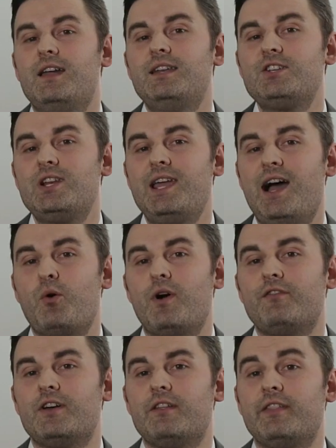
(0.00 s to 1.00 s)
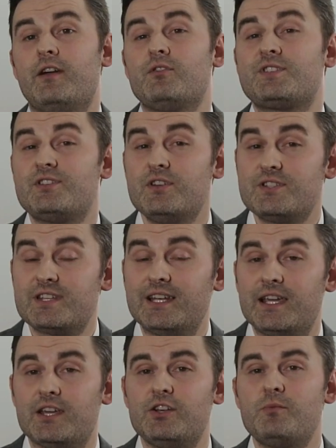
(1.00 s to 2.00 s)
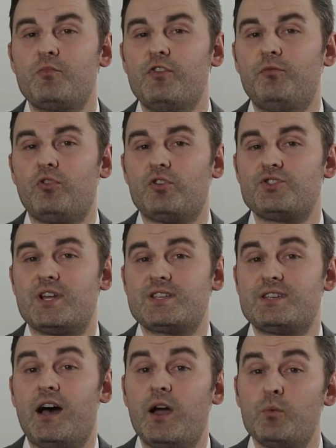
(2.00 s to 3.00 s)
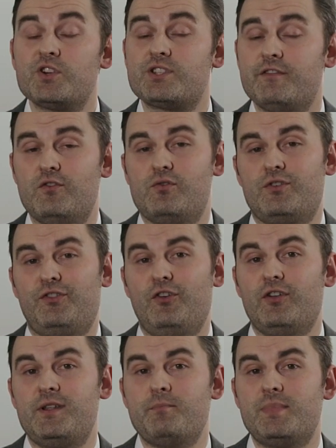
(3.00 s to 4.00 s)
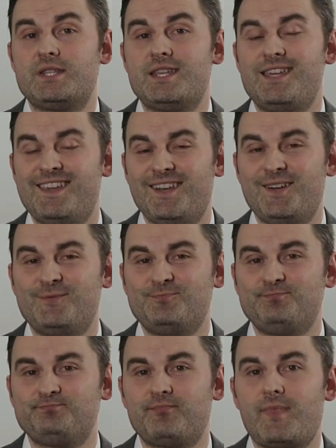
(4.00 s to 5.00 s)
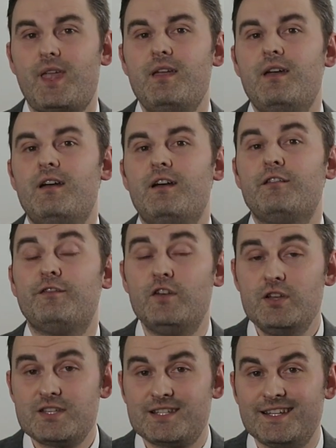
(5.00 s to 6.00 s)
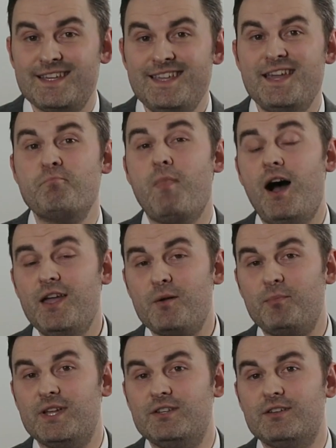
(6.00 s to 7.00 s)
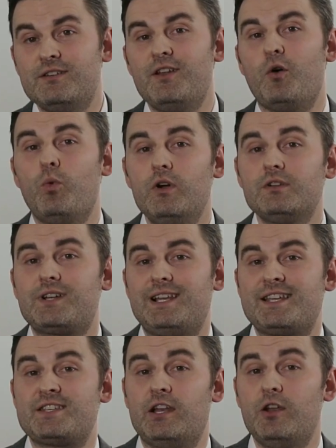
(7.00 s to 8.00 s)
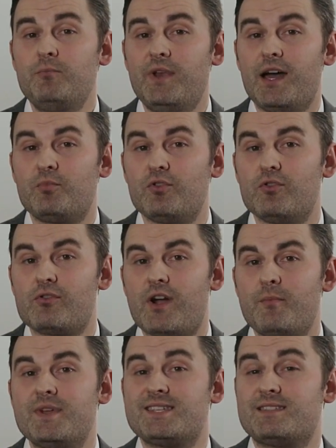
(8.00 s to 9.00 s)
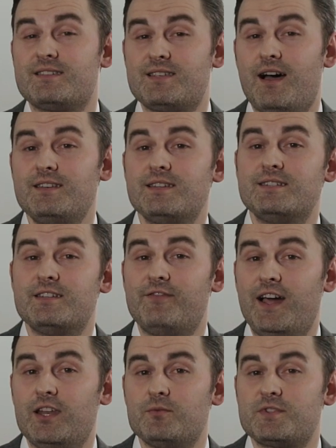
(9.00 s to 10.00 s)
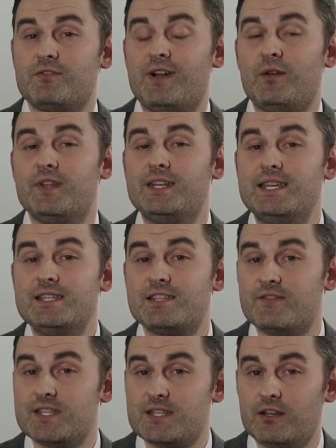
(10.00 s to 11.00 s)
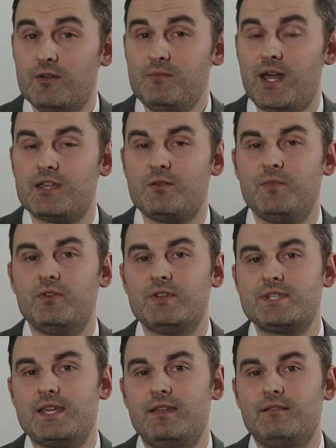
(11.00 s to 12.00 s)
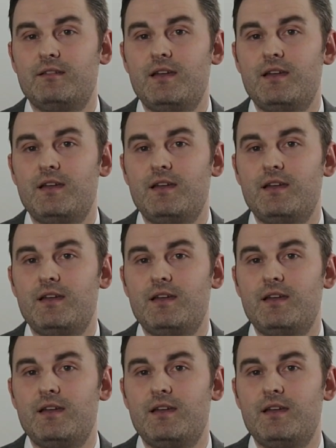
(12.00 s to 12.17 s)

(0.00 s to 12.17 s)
Initially, however, there are certainly a number of projects I wish to focus on in particular. Firstly, in my opinion, a world-class alumni programme is designed and developed around the needs of its alumni community.